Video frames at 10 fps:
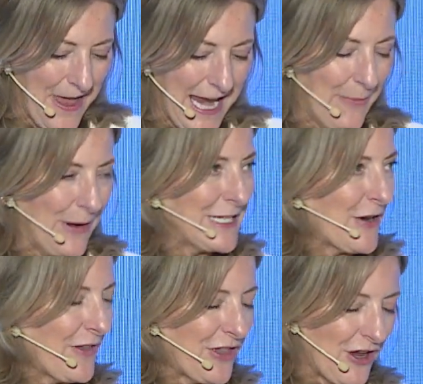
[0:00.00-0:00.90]
He brings
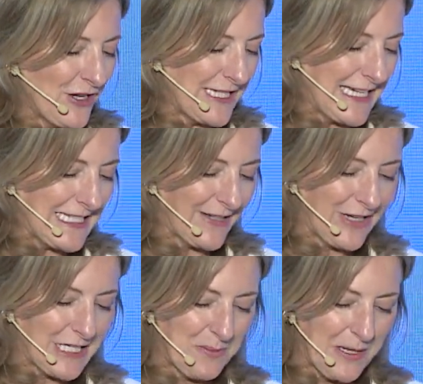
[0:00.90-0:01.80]
over 30 years of
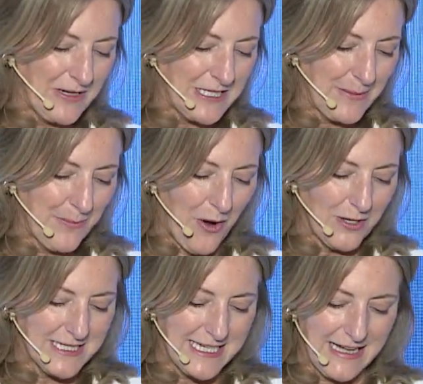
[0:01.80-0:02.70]
experience in
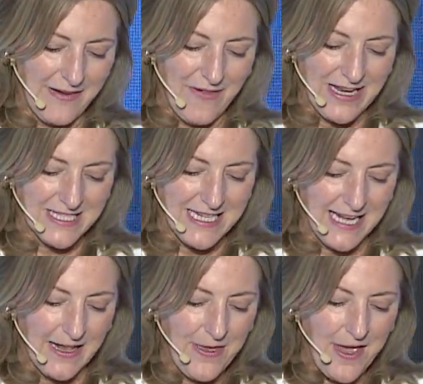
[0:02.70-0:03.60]
policy and
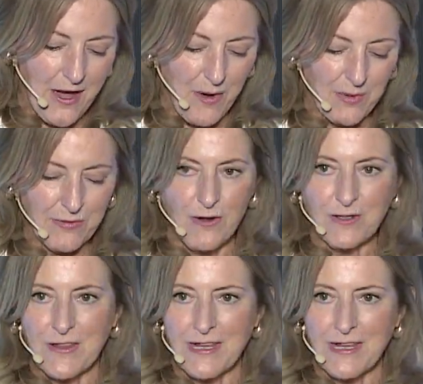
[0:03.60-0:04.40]
investing with roles at the